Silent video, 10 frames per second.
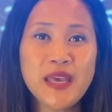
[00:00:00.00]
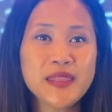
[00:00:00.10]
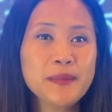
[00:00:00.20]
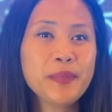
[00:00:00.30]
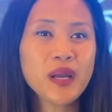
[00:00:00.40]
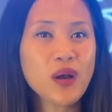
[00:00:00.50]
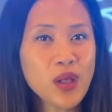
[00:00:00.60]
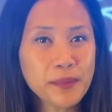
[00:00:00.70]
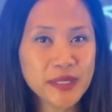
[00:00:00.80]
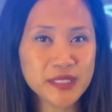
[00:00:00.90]
then by
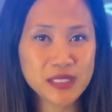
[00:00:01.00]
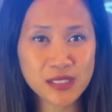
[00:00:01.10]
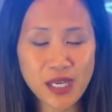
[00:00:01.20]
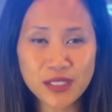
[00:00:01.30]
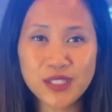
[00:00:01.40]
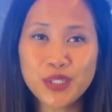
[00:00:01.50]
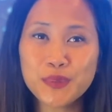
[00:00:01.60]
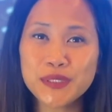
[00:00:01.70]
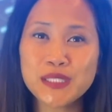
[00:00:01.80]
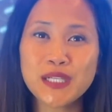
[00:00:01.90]
all means talk to your
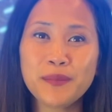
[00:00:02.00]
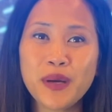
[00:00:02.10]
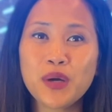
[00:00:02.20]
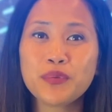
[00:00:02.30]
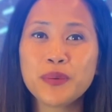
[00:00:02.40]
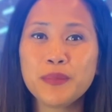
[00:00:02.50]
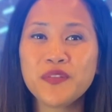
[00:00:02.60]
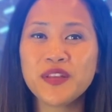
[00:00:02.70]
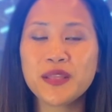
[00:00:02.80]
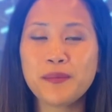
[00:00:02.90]
realtor about
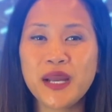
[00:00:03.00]
removing the